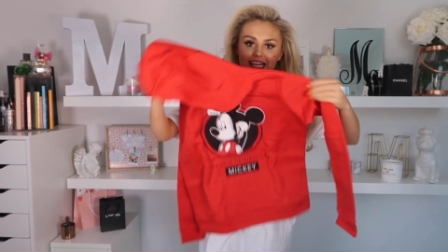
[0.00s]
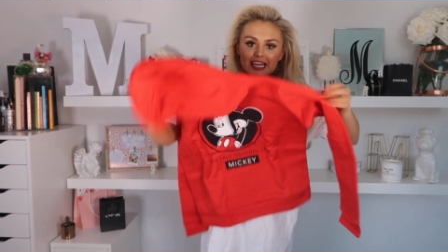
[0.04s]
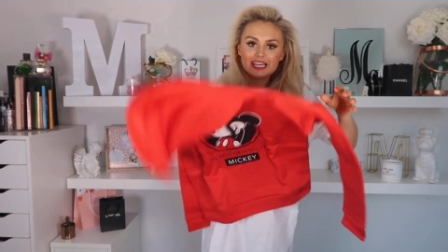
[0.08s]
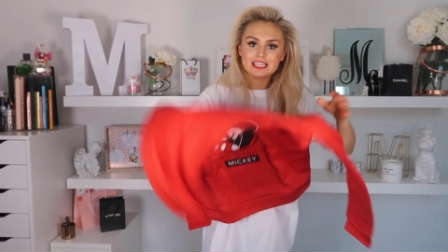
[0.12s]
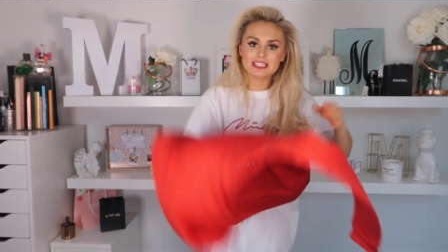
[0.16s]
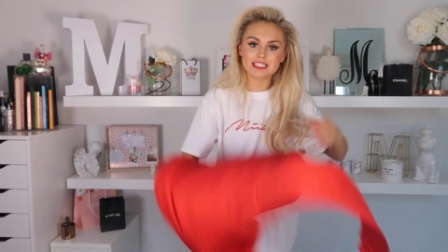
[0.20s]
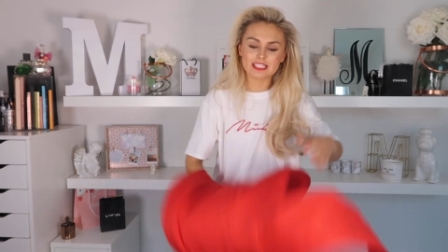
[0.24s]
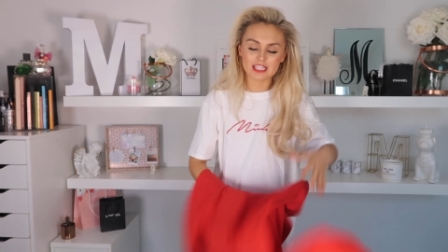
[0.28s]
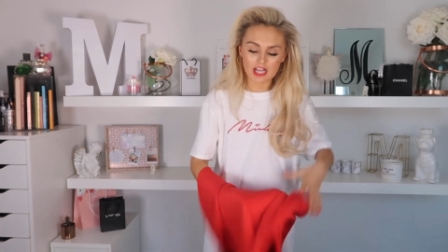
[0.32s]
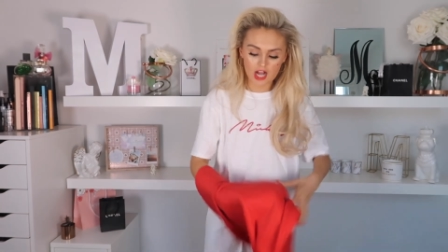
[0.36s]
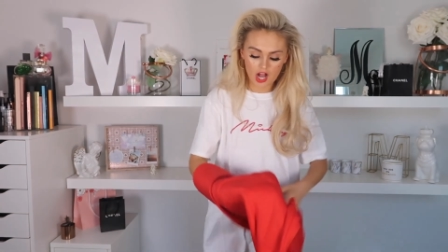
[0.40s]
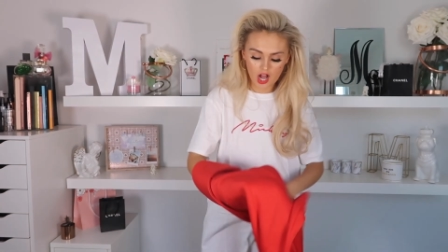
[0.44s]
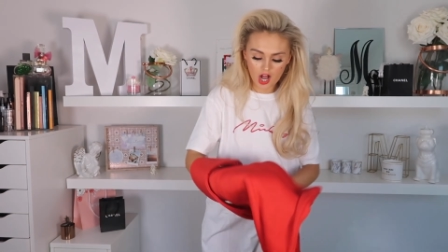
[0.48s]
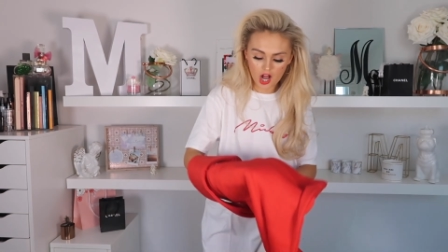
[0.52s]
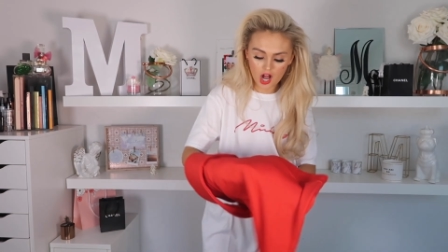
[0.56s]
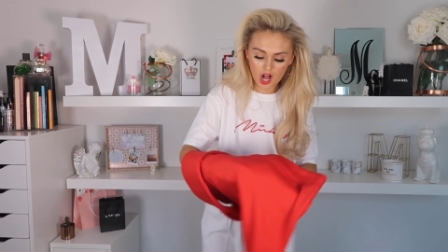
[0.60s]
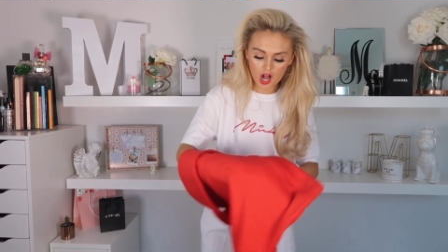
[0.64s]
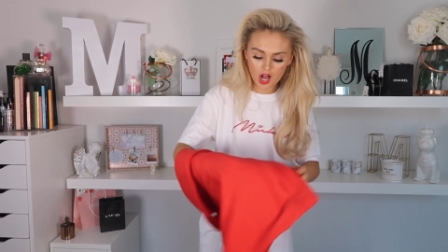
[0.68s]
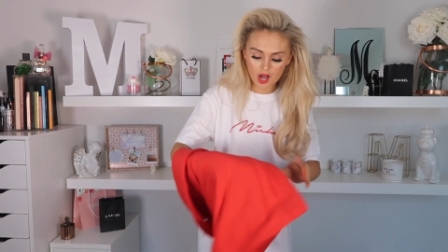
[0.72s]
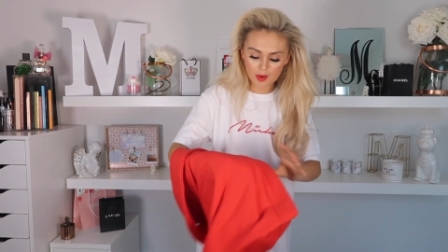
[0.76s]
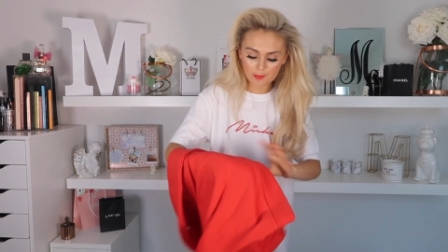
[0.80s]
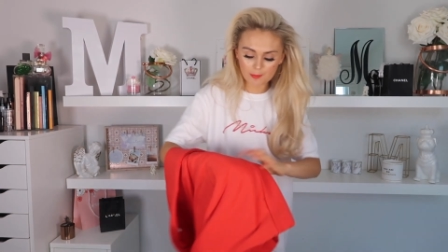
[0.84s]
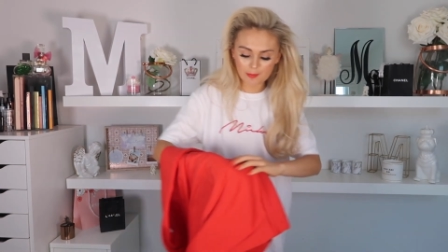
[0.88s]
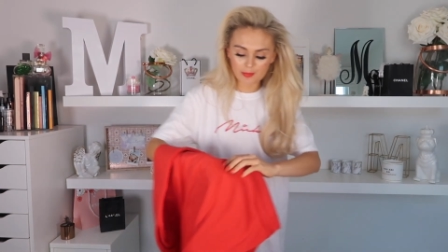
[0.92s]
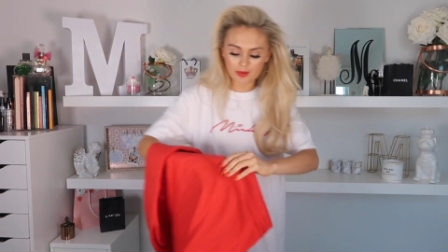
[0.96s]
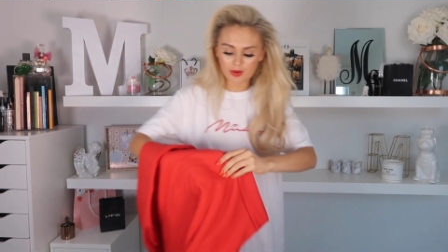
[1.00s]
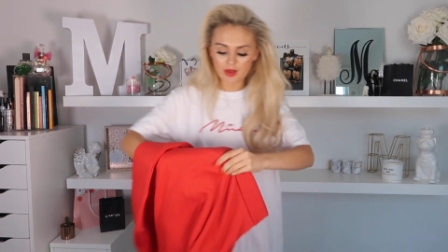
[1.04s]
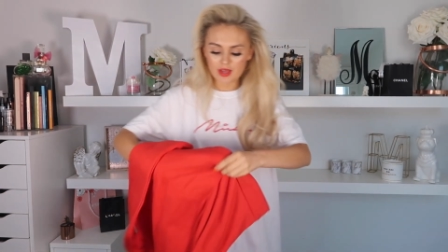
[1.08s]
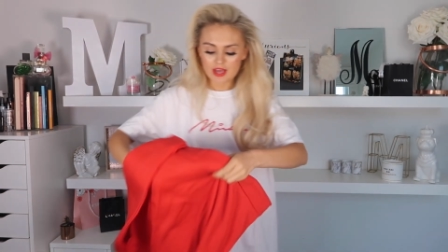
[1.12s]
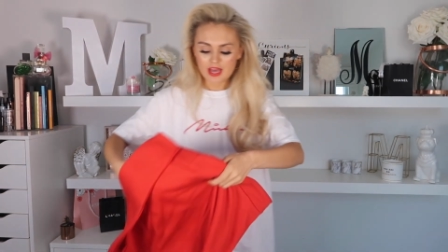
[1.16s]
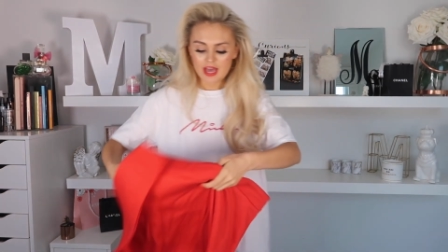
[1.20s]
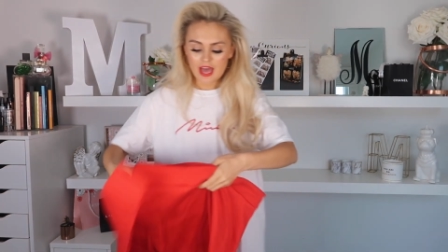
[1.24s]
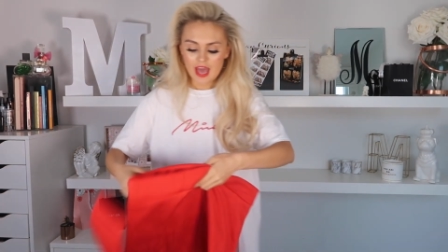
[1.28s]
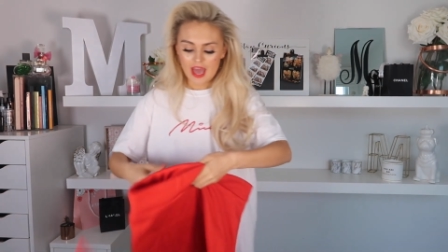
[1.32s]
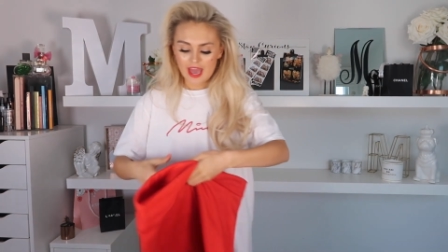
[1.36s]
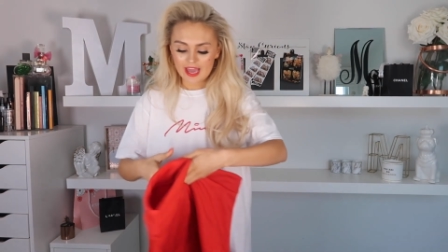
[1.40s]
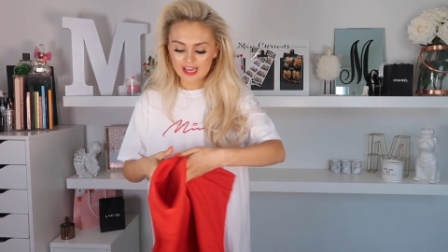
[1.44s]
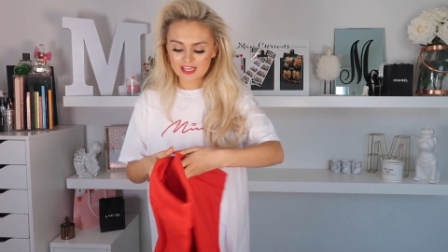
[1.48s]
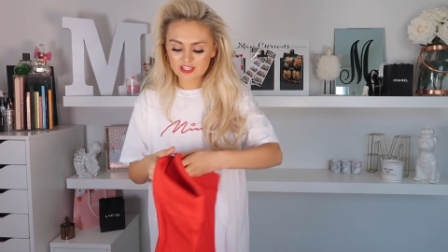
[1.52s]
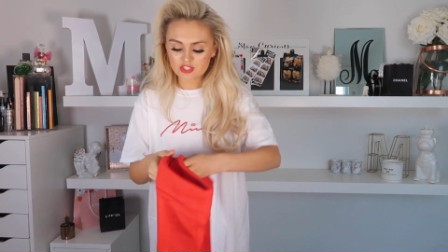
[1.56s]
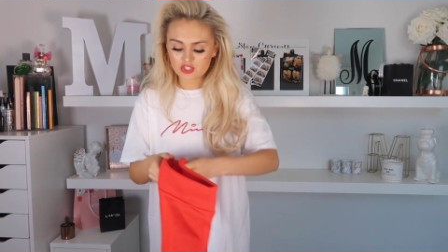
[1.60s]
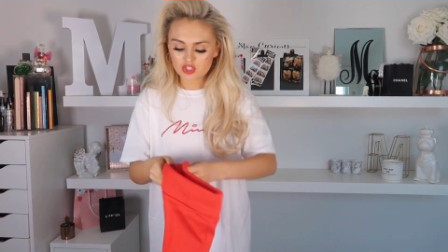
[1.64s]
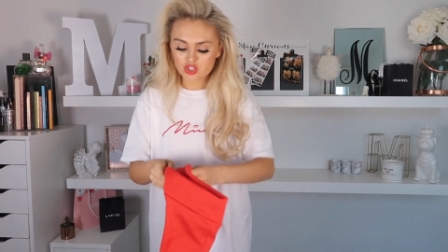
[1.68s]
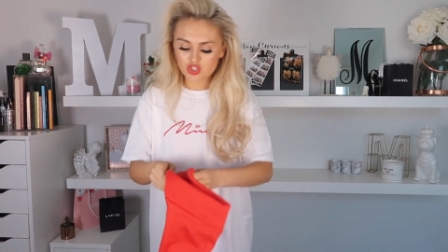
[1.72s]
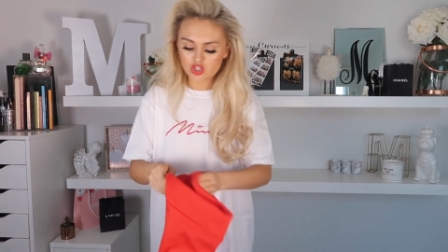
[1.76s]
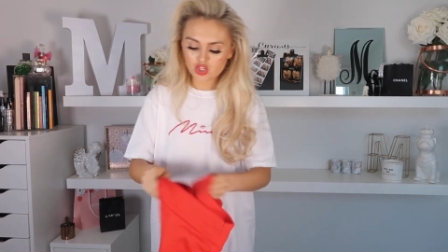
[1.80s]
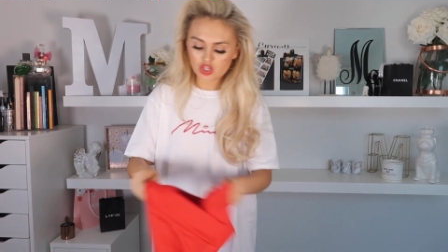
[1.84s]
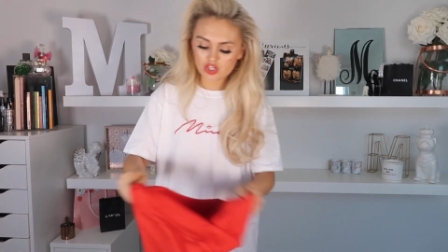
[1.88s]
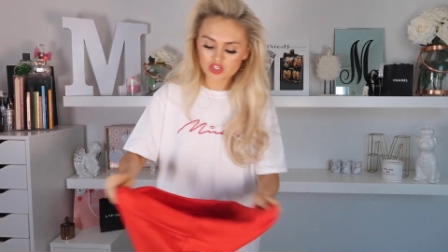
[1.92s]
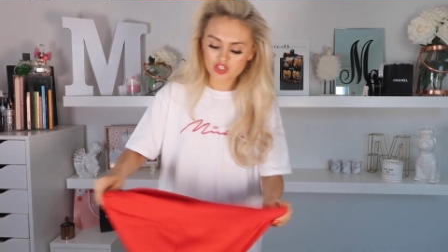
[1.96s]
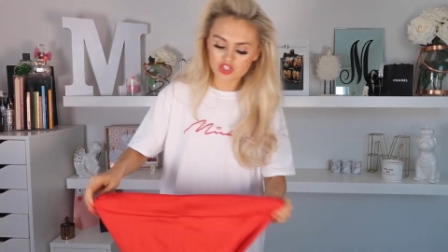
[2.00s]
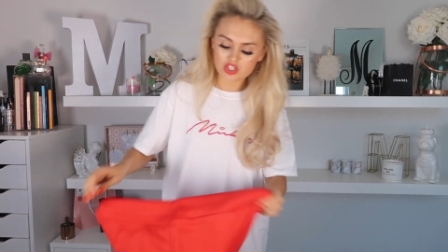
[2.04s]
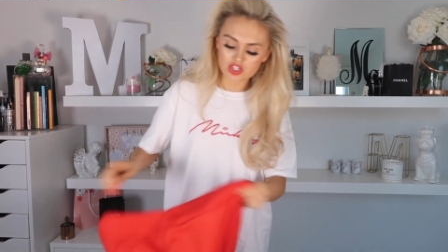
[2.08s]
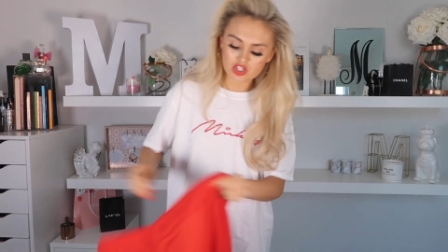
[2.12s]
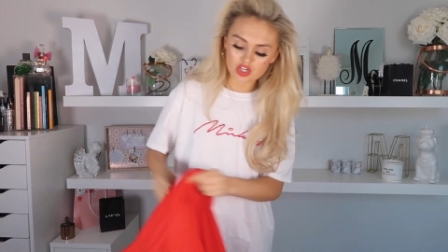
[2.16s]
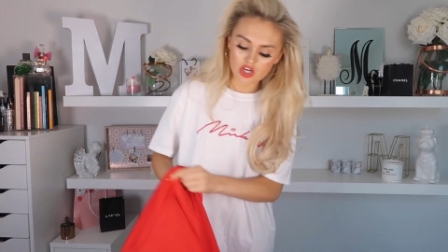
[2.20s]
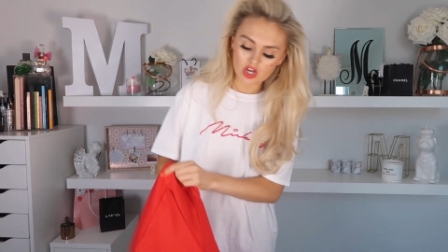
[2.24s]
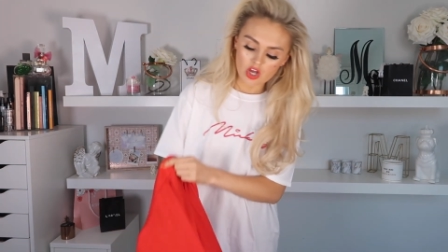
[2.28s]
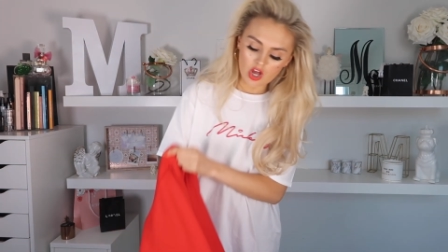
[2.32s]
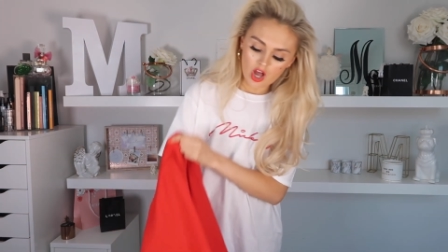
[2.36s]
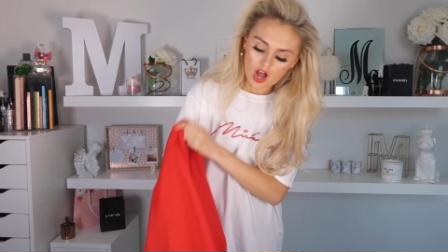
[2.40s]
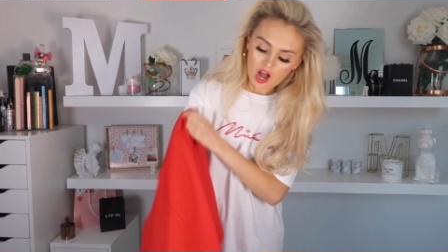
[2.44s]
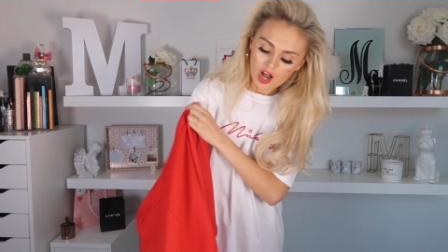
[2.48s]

this up, it's just